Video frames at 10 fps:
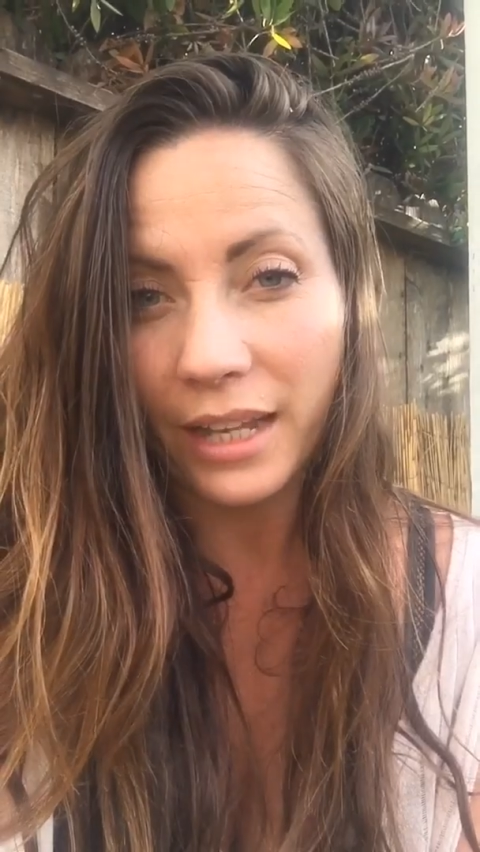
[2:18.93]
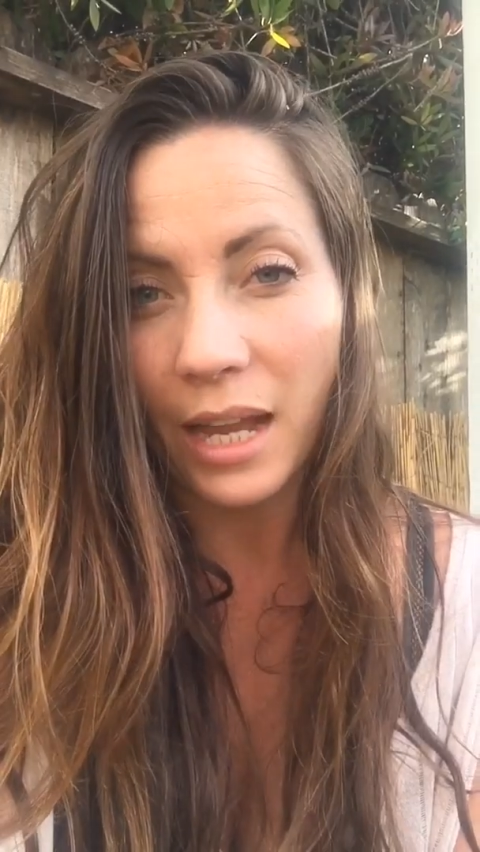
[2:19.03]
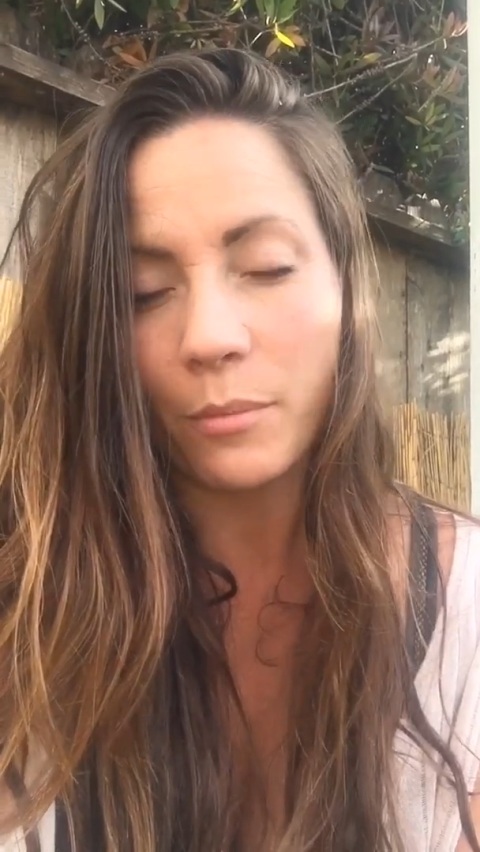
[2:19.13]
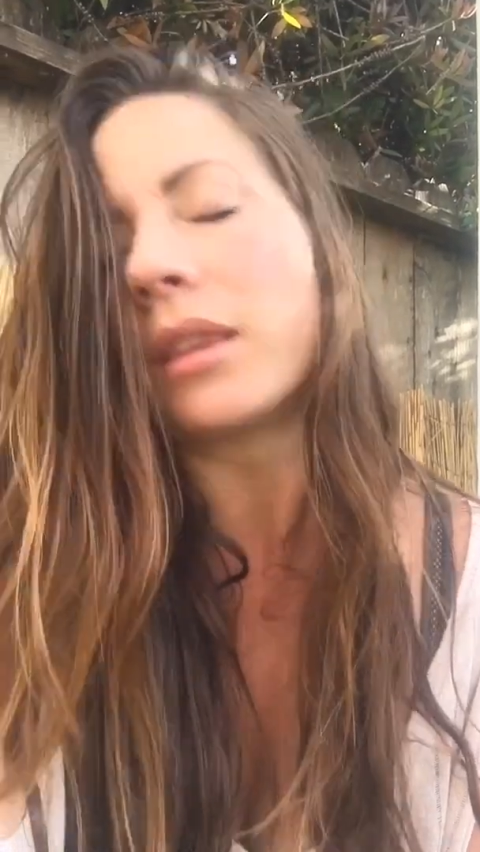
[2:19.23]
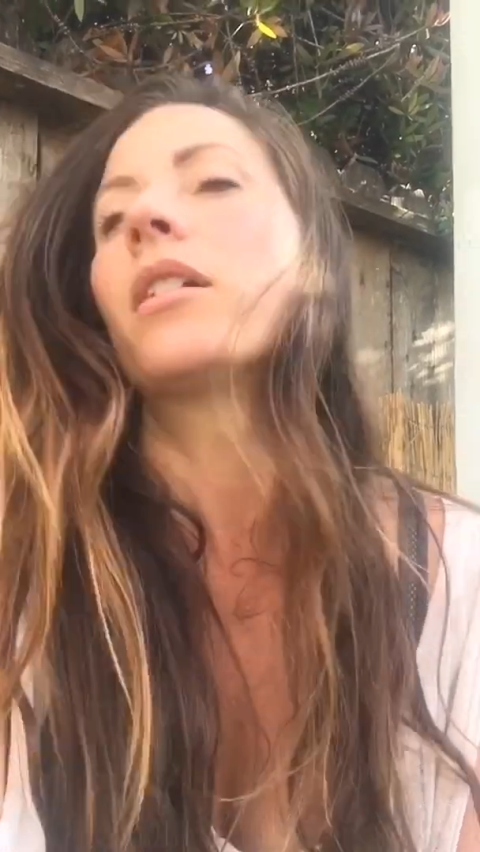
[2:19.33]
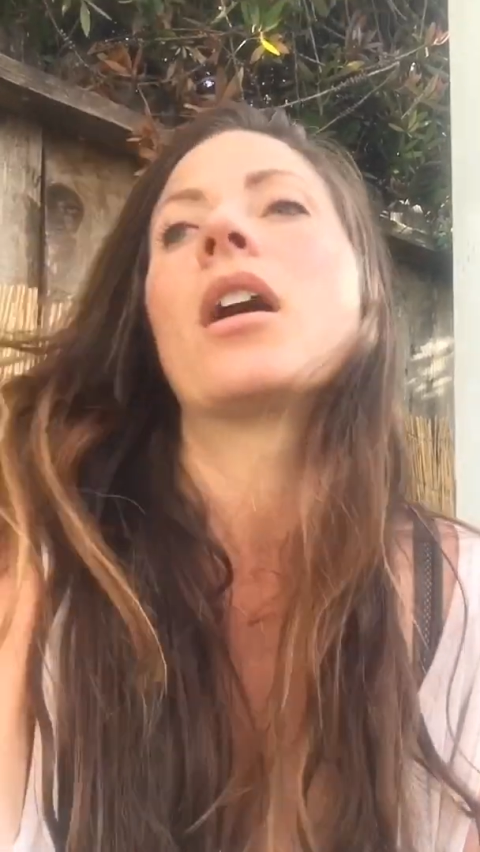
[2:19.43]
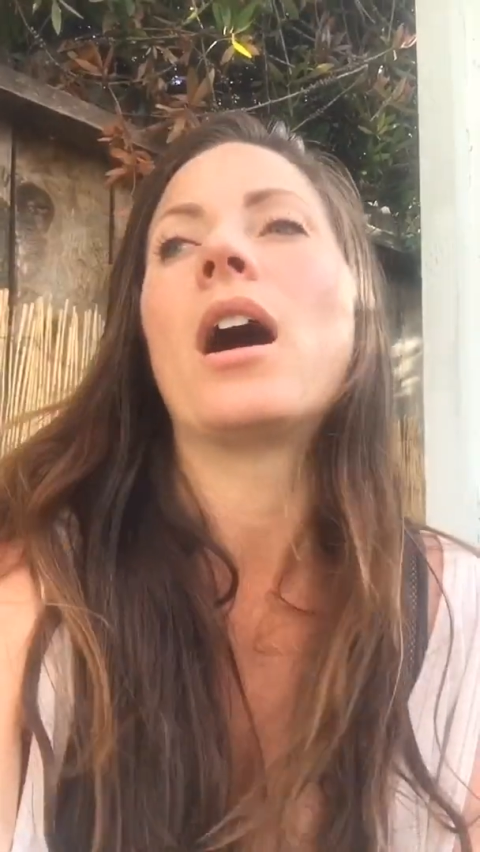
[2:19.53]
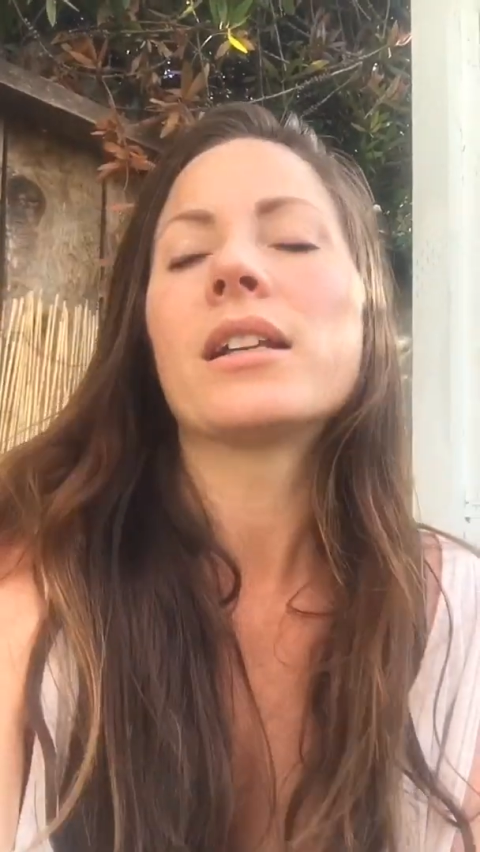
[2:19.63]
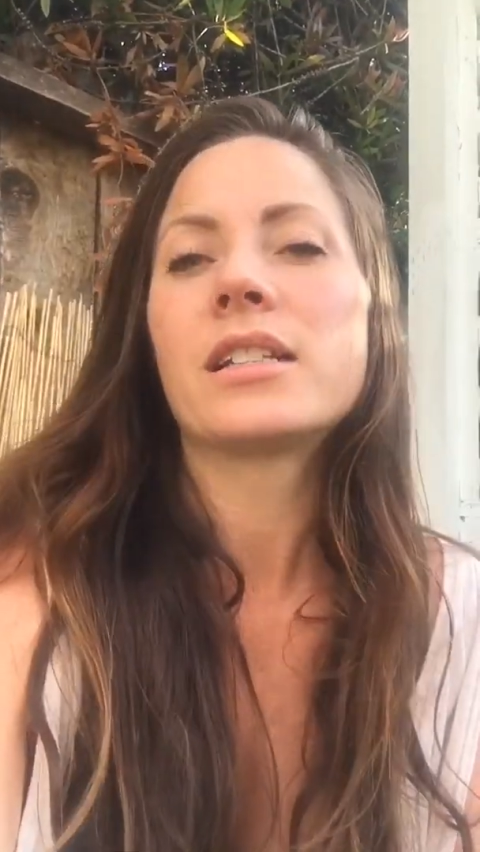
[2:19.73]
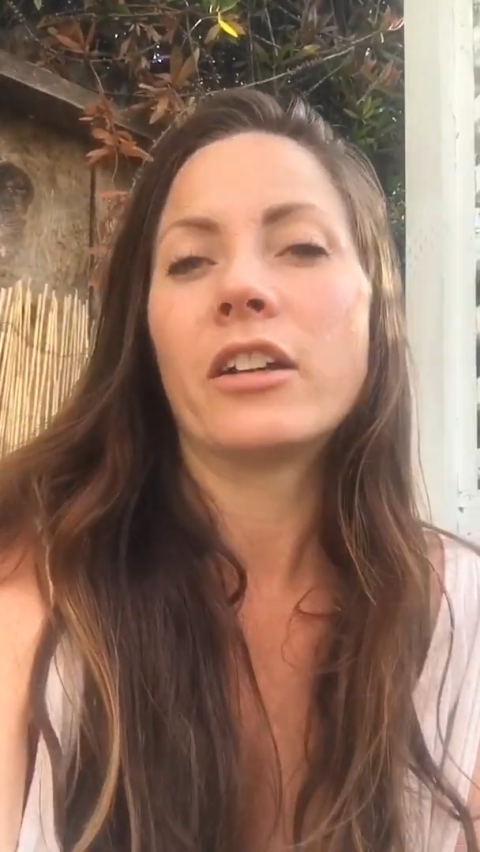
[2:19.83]
came at the
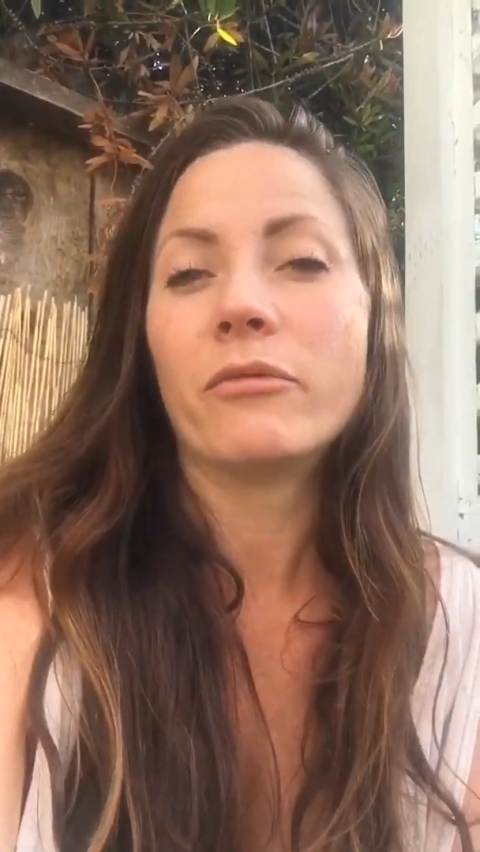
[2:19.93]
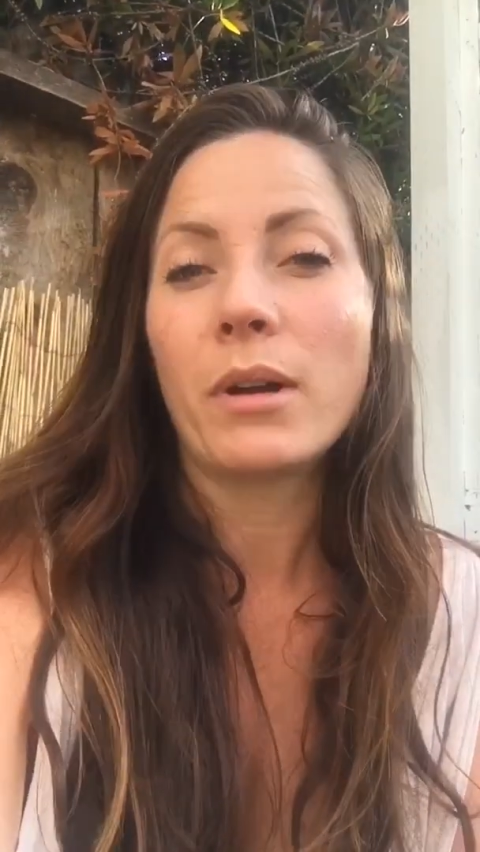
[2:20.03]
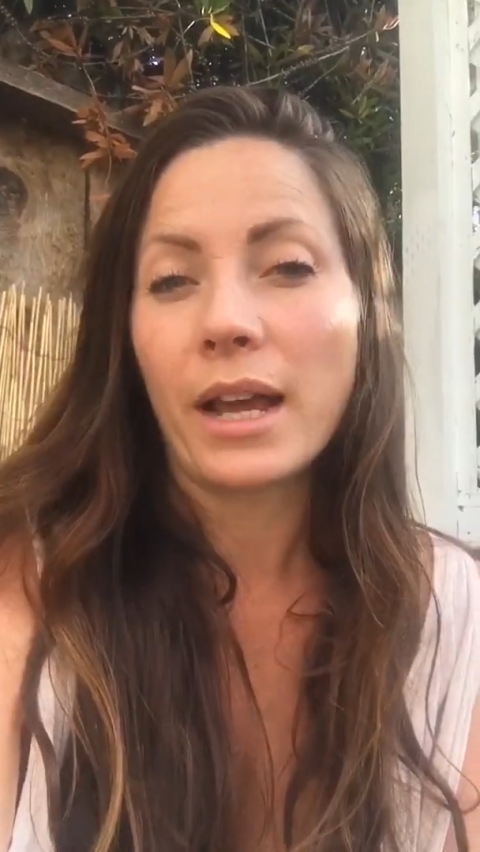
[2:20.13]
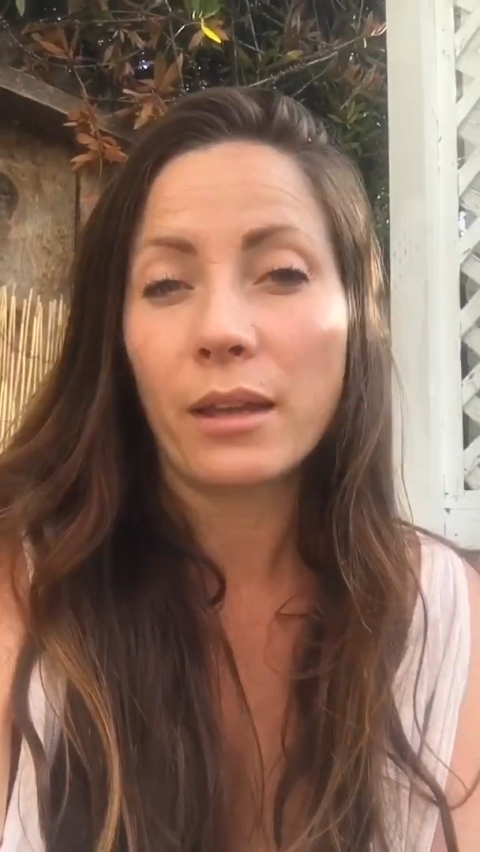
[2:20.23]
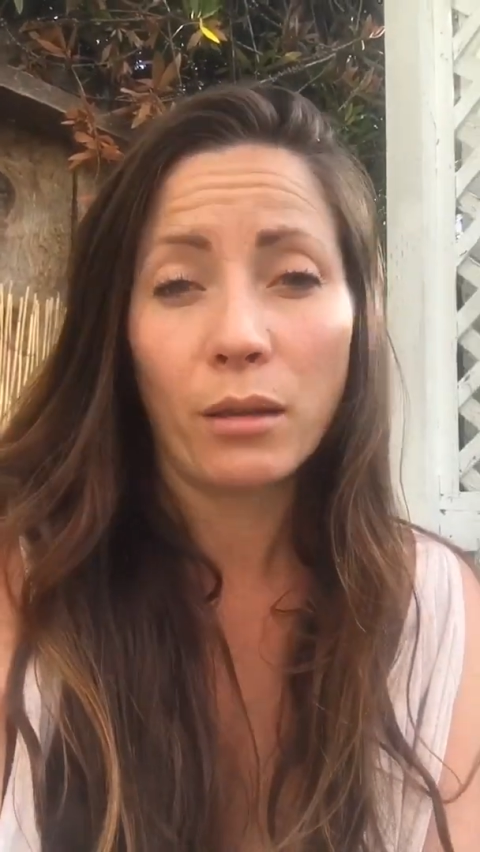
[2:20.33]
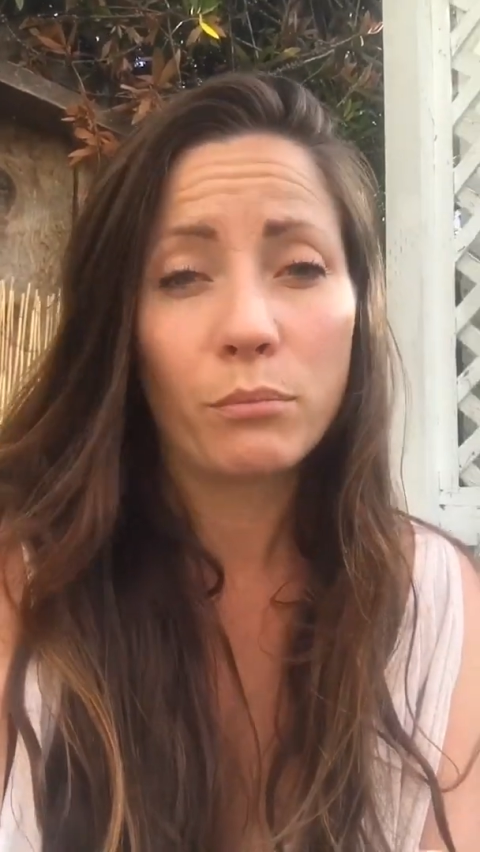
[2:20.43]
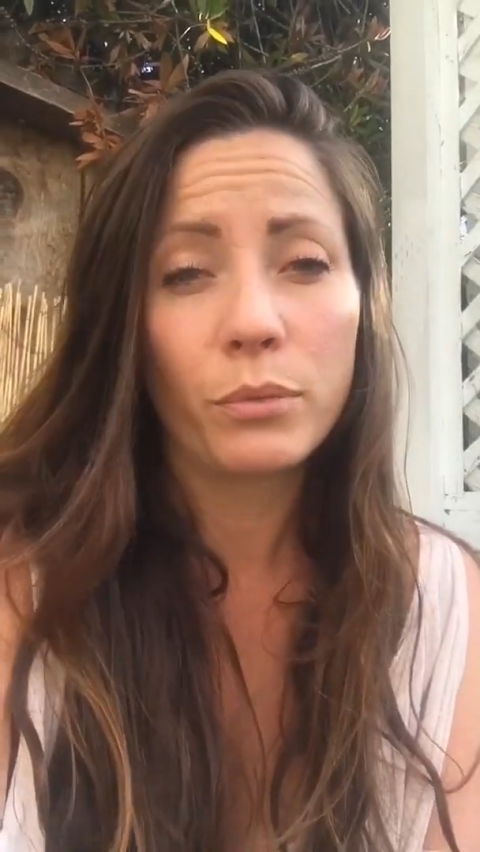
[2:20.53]
cost of my